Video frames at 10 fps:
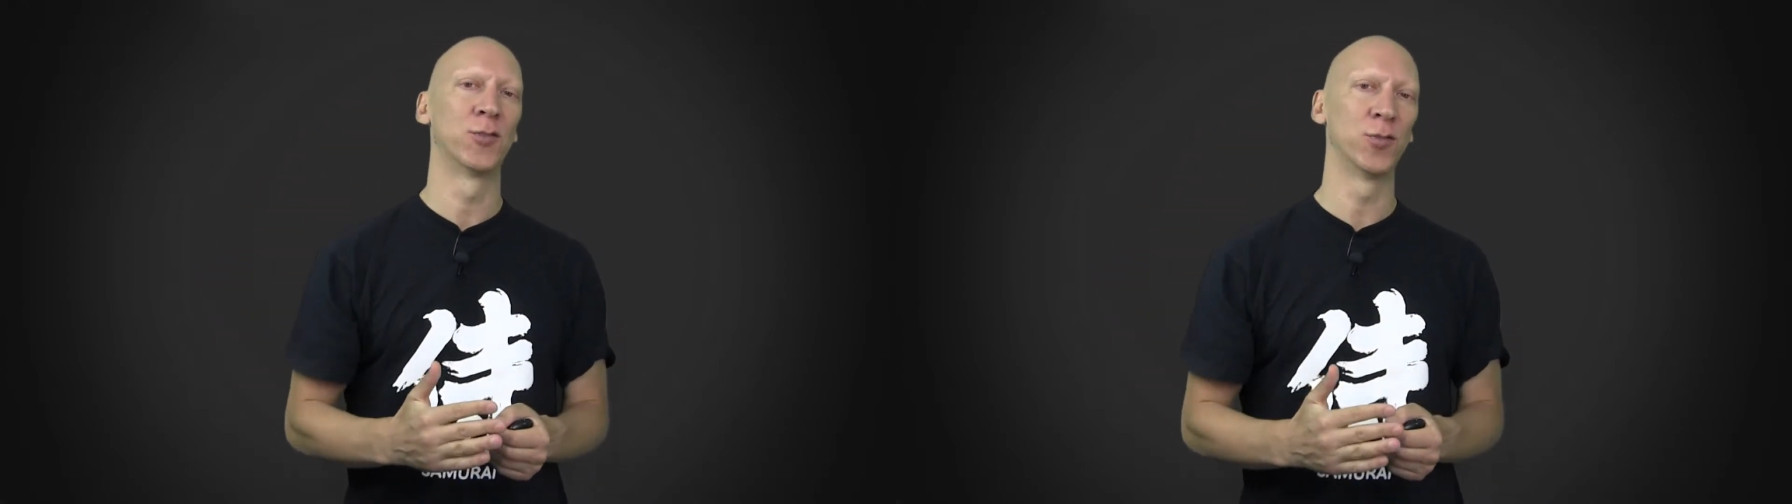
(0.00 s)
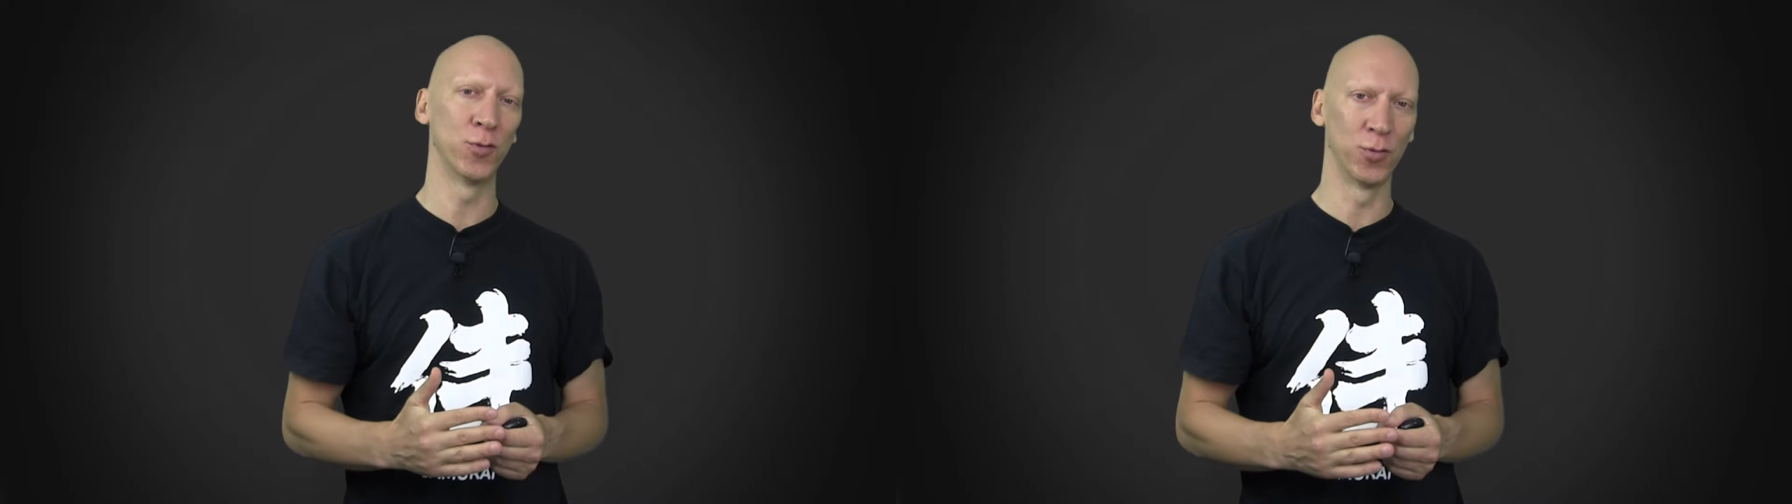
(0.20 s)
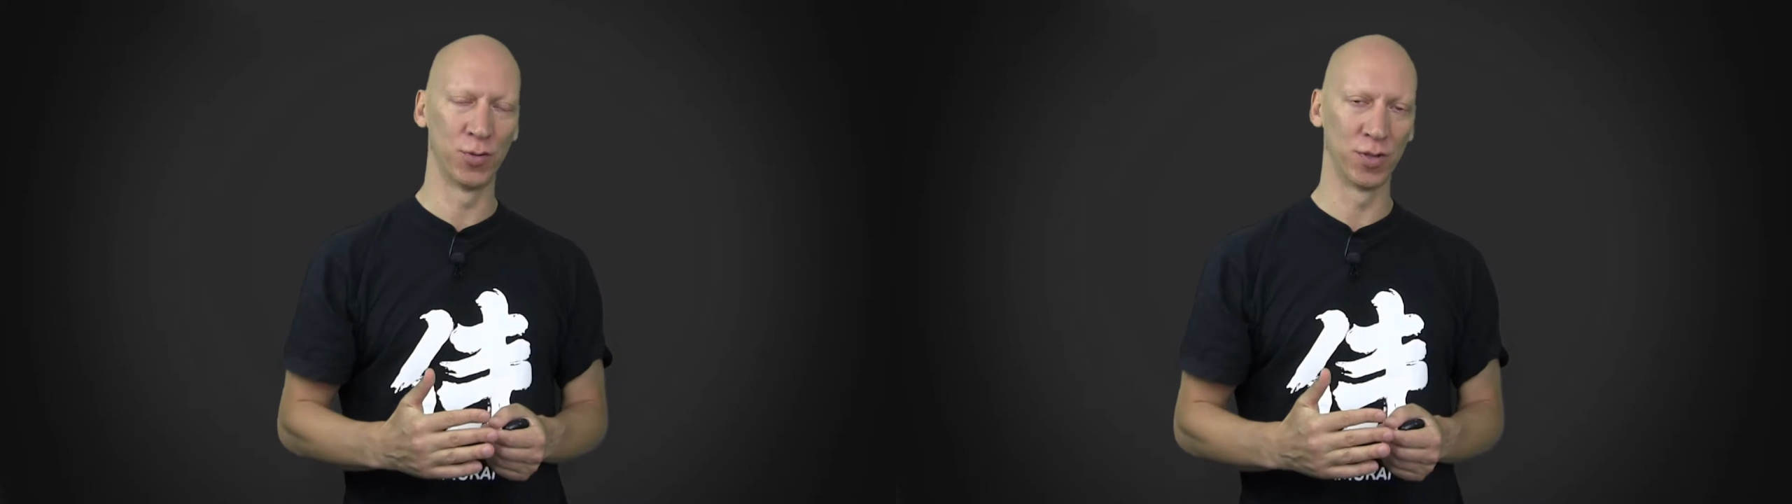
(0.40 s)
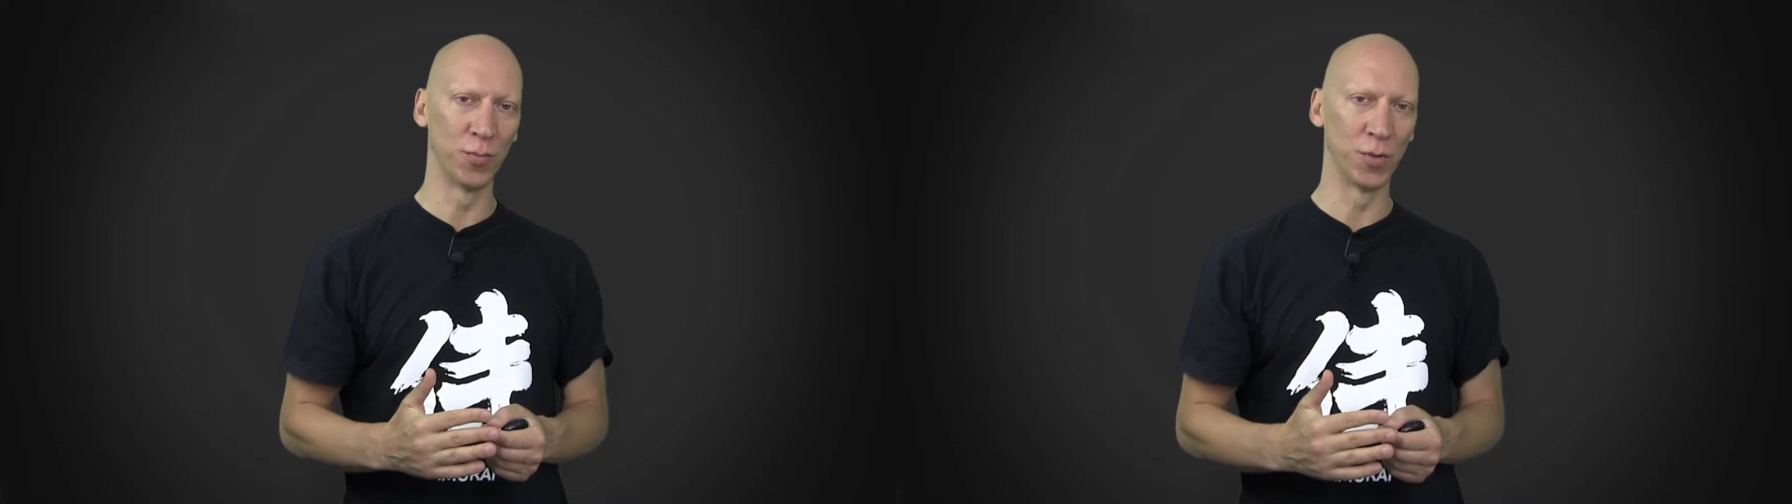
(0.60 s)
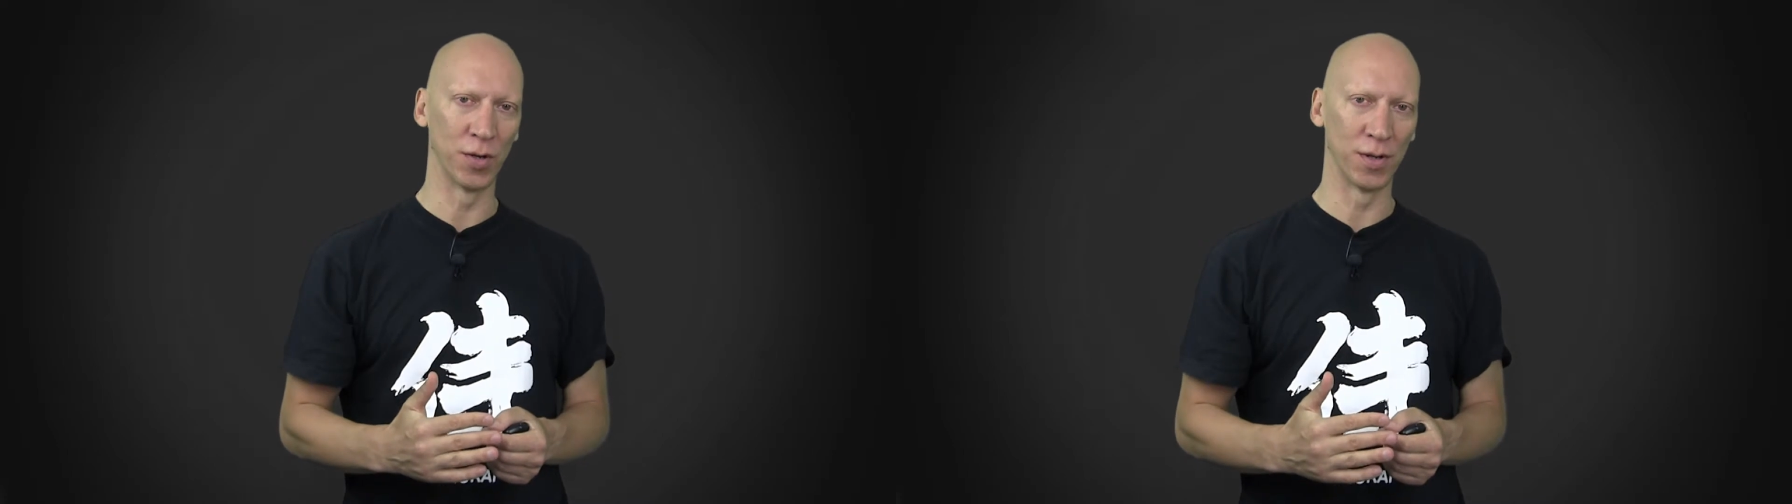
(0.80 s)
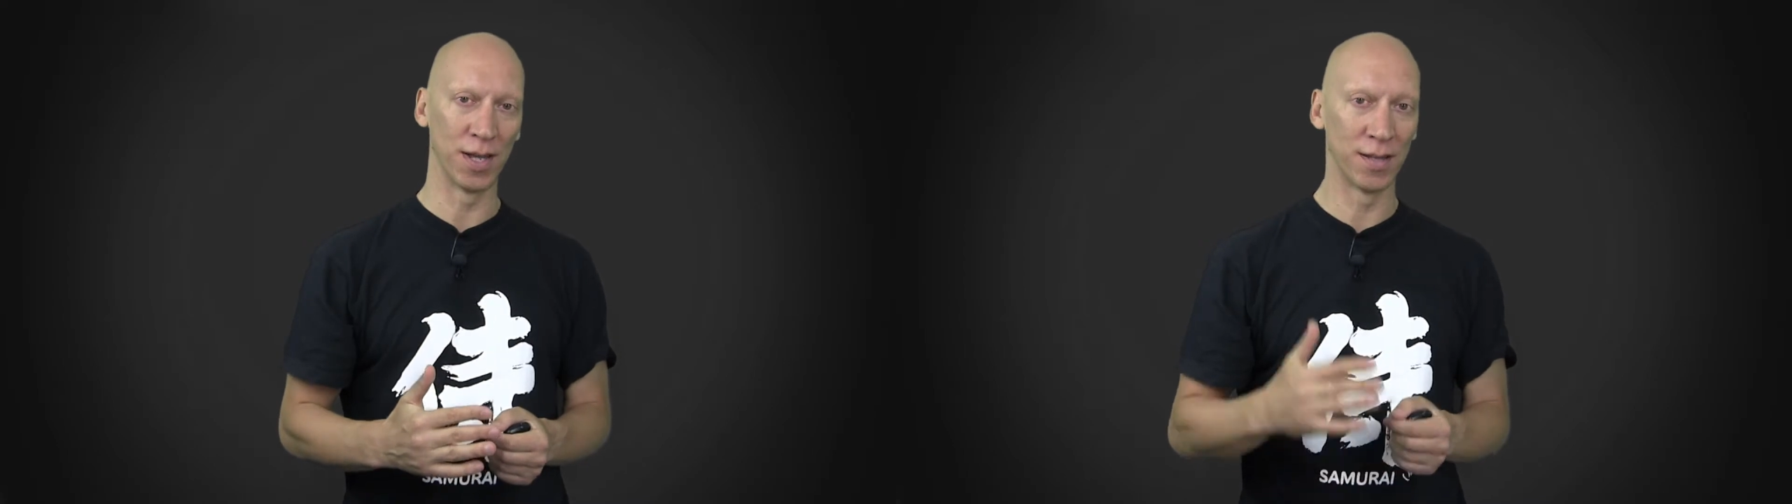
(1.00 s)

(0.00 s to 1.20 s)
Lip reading: to the computer.